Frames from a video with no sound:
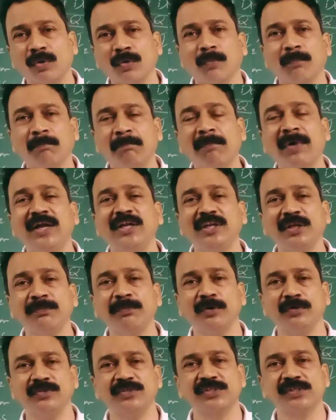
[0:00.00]

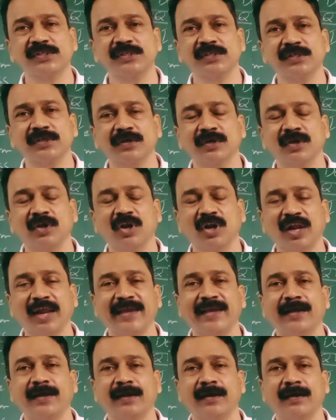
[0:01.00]
multiples
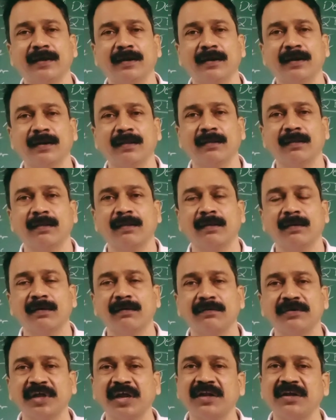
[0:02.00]
like
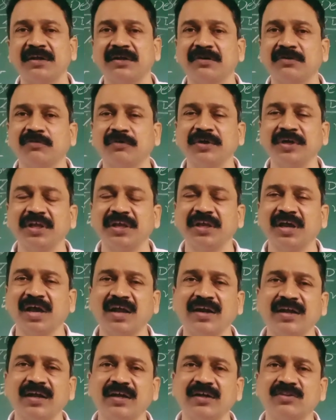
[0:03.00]
10, 20,
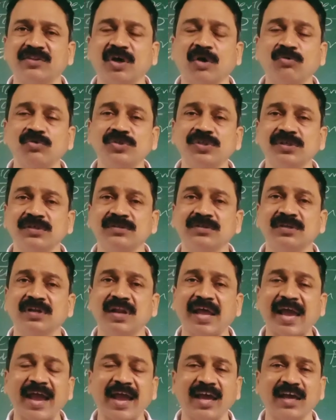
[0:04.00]
100, 1,000,
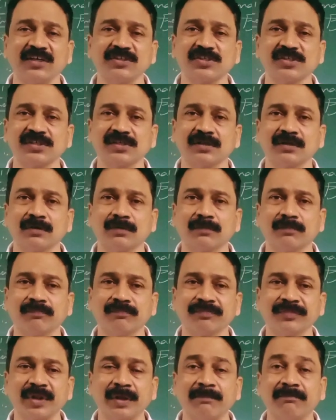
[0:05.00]
lakhs,
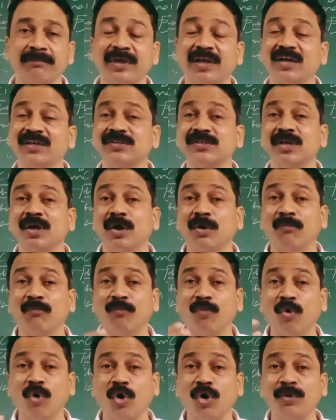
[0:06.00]
because
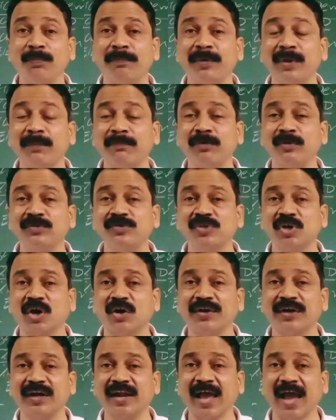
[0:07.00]
more people
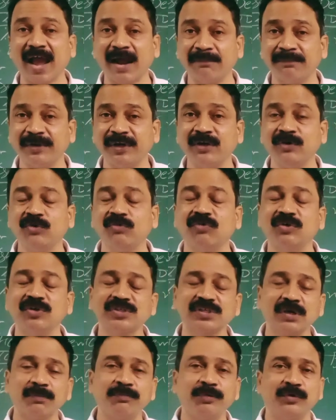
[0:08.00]
started acting towards
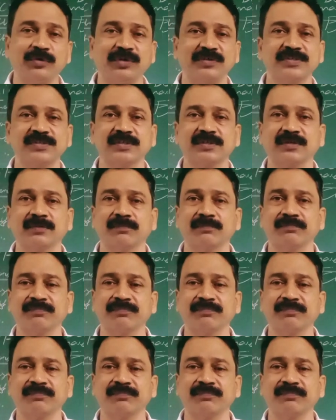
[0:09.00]
computers.